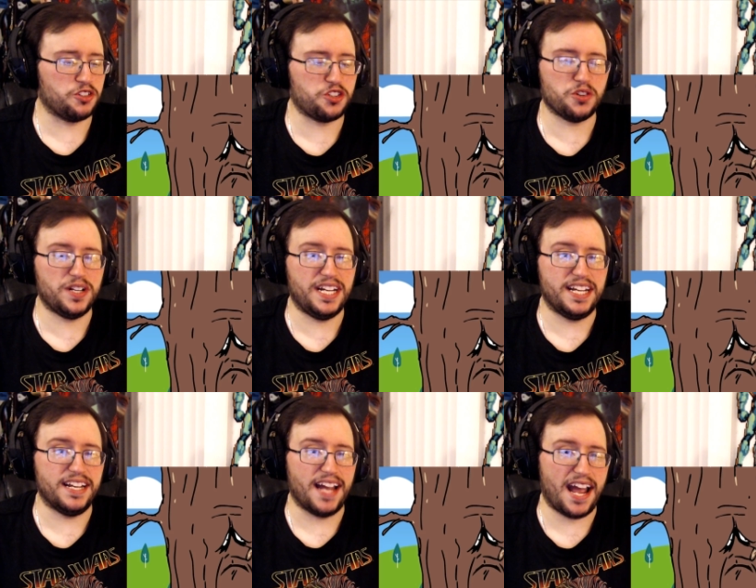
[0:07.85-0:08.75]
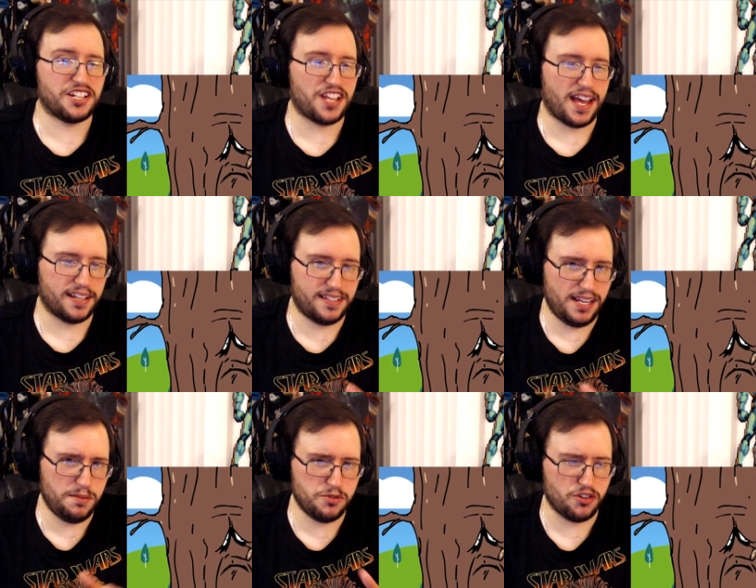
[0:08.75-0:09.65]
Tree, hashtag
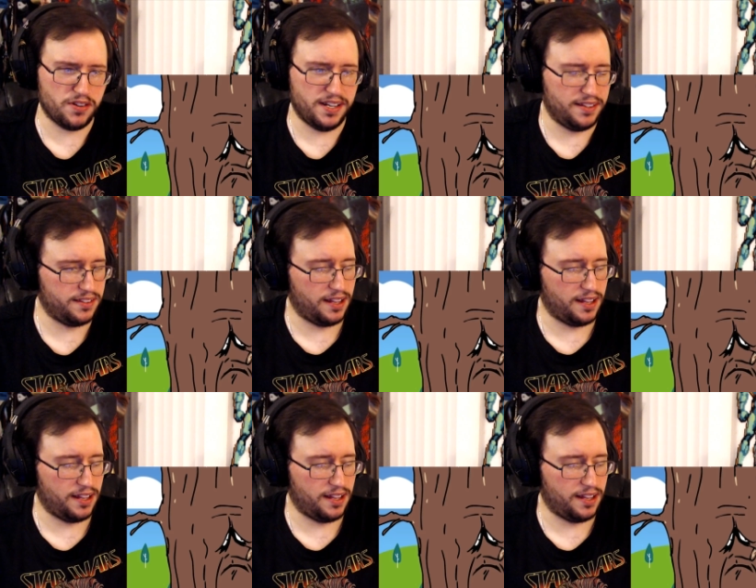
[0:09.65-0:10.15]
Team Trees.